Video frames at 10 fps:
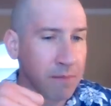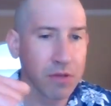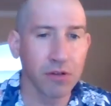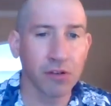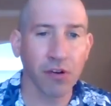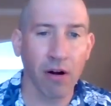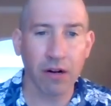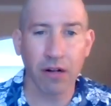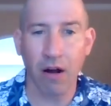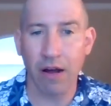
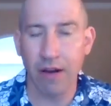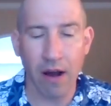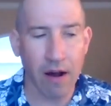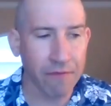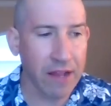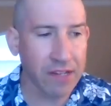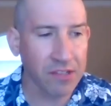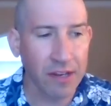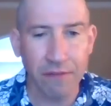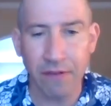Meuse-Argonne
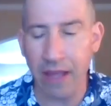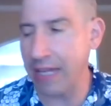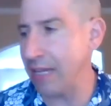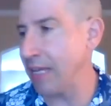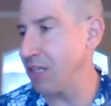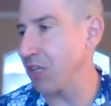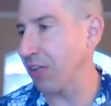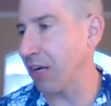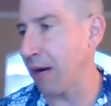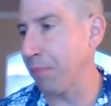offensive. And in
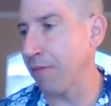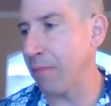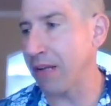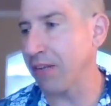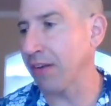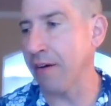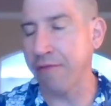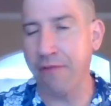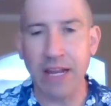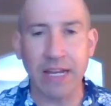just a couple of months of
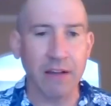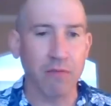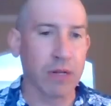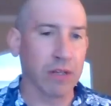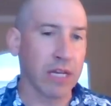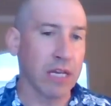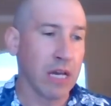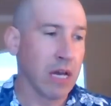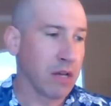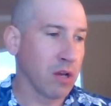fighting, really,
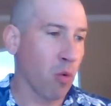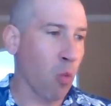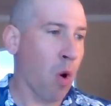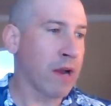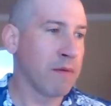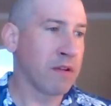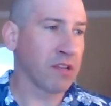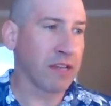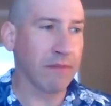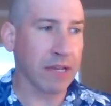you know, one
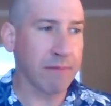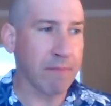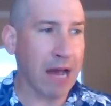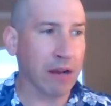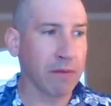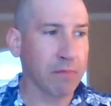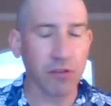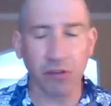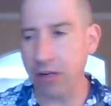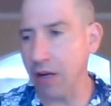significant battle at
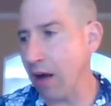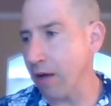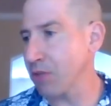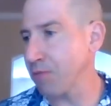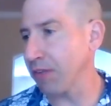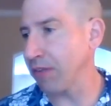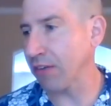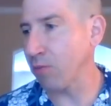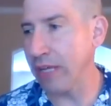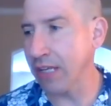Meuse-Argonne, which was
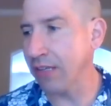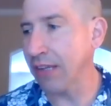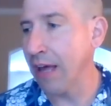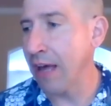6 weeks,